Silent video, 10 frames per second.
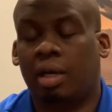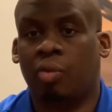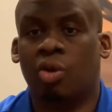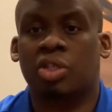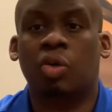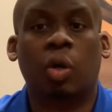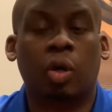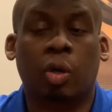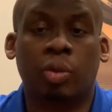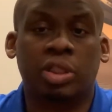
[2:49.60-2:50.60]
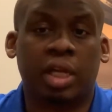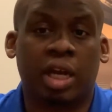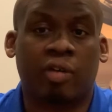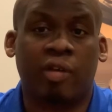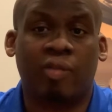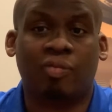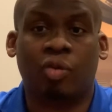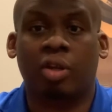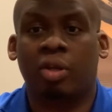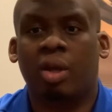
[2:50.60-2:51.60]
what's going on with your aircraft, and
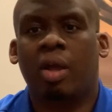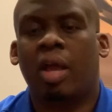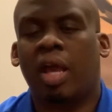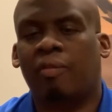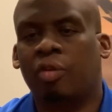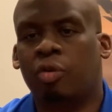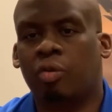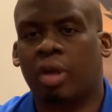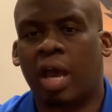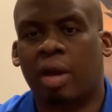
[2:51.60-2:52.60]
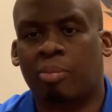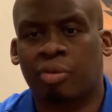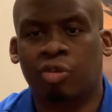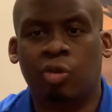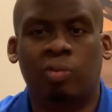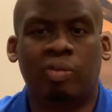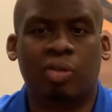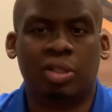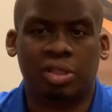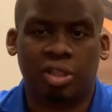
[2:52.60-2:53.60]
what have you got approved and
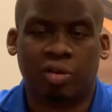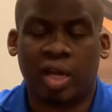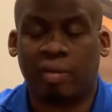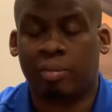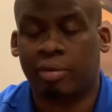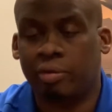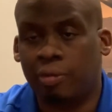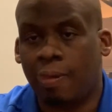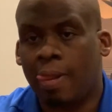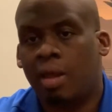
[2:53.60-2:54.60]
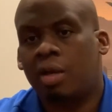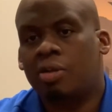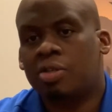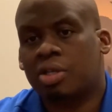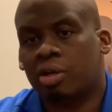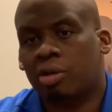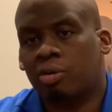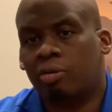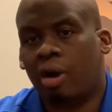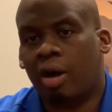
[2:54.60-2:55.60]
what you don't have approved.
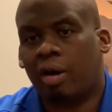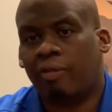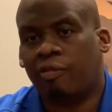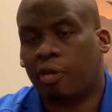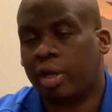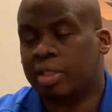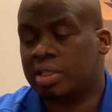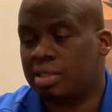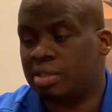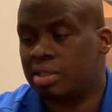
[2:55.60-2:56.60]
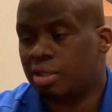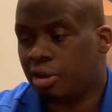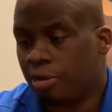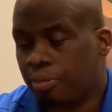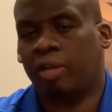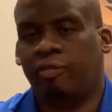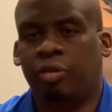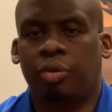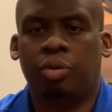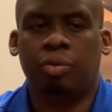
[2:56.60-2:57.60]
So for instance, if
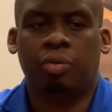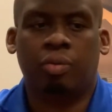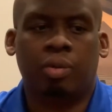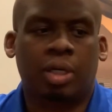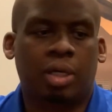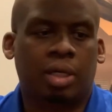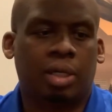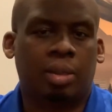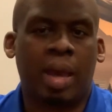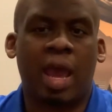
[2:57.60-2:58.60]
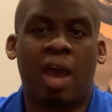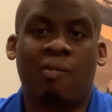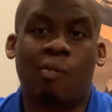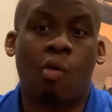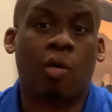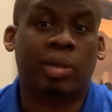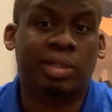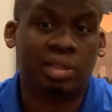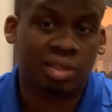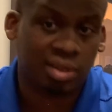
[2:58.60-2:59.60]
you have
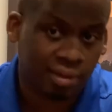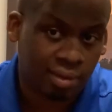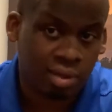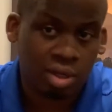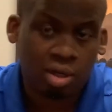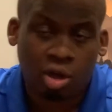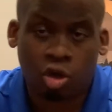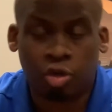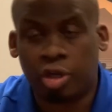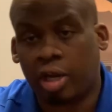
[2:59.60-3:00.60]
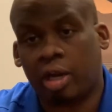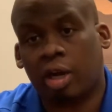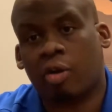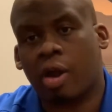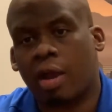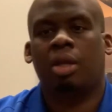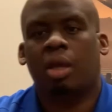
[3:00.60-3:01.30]
warranties on your aircraft